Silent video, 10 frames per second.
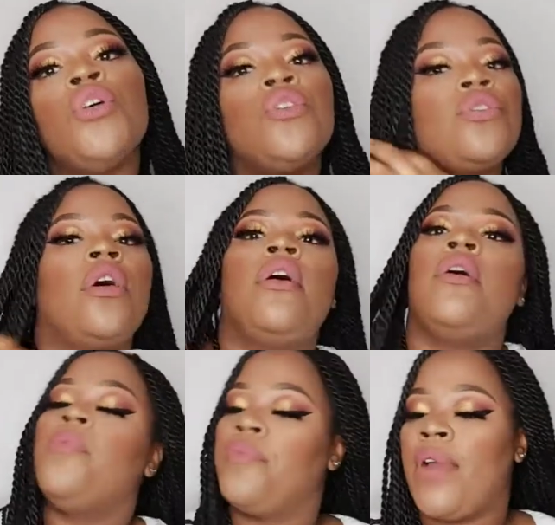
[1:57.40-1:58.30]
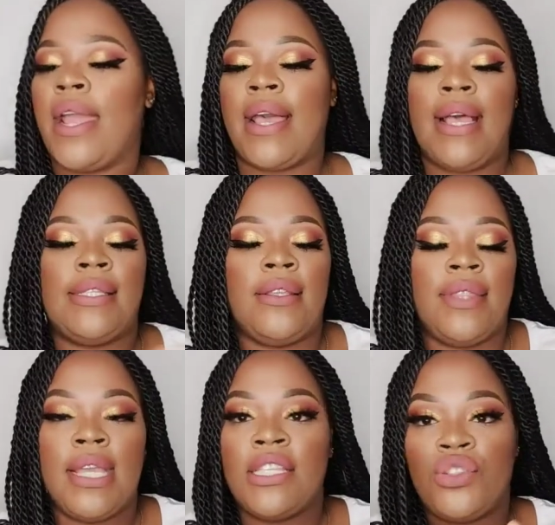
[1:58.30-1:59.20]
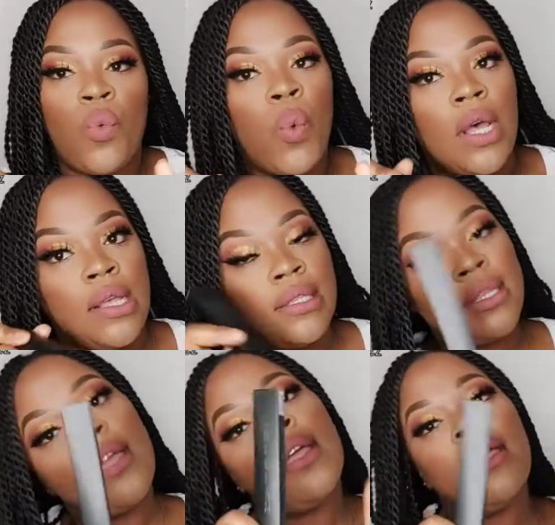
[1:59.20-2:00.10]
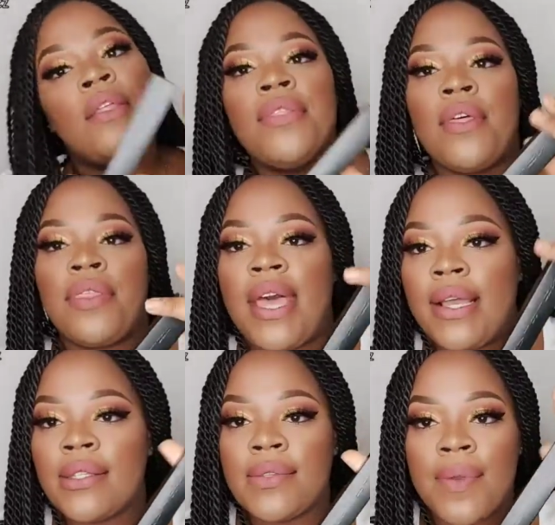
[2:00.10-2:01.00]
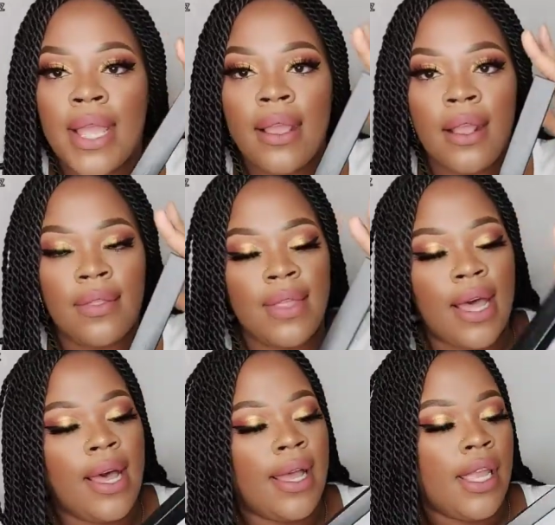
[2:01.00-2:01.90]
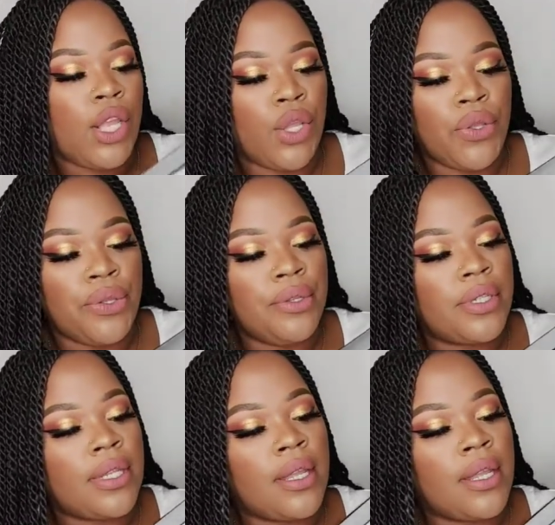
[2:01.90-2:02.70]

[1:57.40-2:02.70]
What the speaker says: So, right guys. So this was the first thing that I used.